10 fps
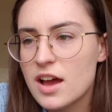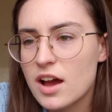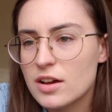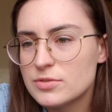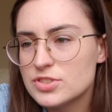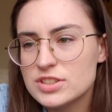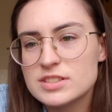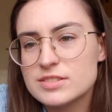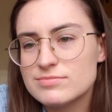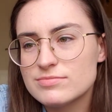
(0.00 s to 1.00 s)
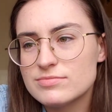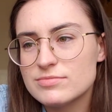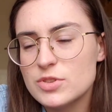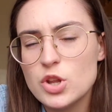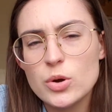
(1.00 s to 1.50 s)
of just
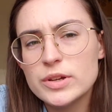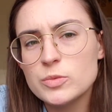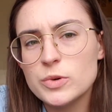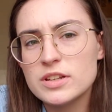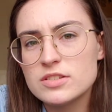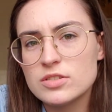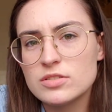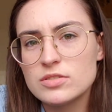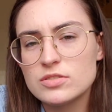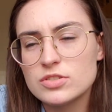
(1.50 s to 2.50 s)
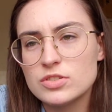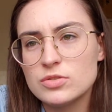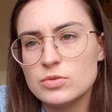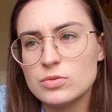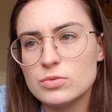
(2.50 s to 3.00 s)
knowing when
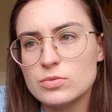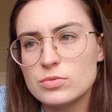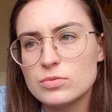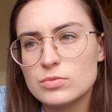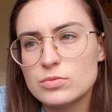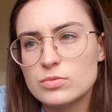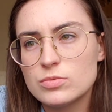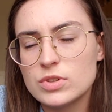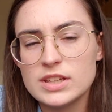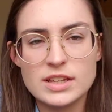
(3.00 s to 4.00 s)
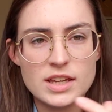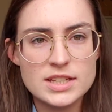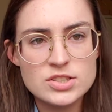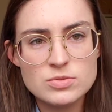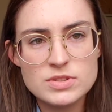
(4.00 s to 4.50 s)
to
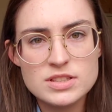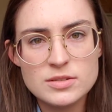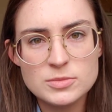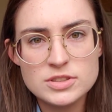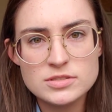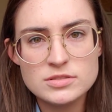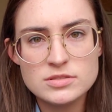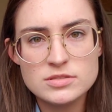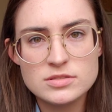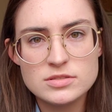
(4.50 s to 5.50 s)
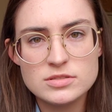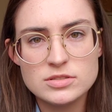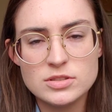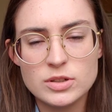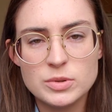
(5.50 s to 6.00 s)
engage with someone,
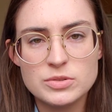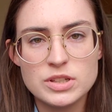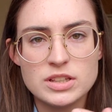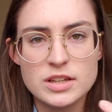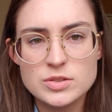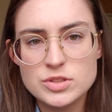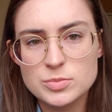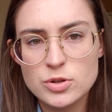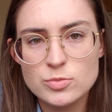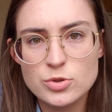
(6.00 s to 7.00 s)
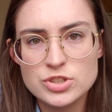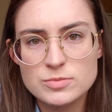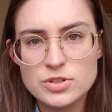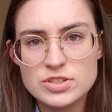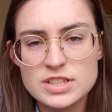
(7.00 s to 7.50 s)
knowing when to engage with a pro-abortion
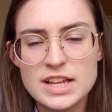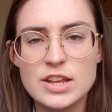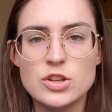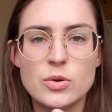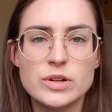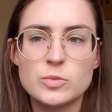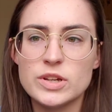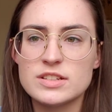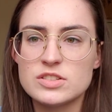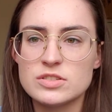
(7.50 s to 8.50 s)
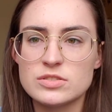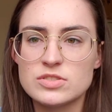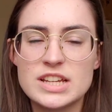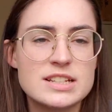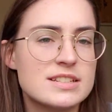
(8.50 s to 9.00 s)
person, and knowing when to
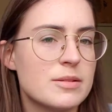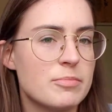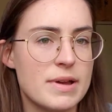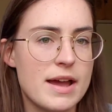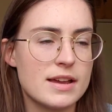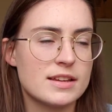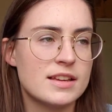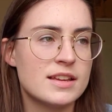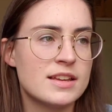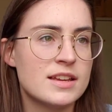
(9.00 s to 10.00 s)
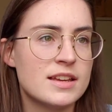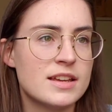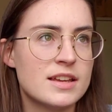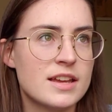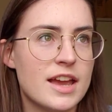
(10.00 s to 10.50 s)
take a step back
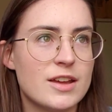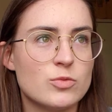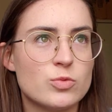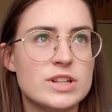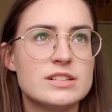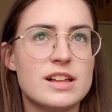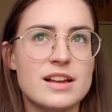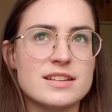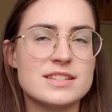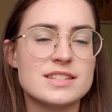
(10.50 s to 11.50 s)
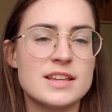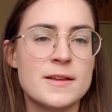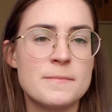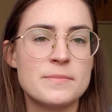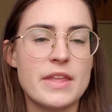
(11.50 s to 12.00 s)
and realize
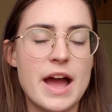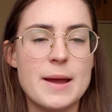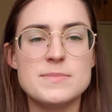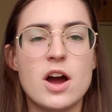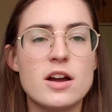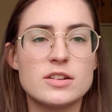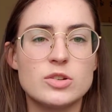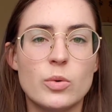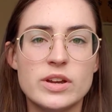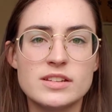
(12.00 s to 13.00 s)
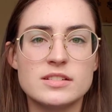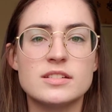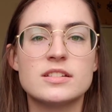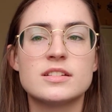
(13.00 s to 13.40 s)
I'm not going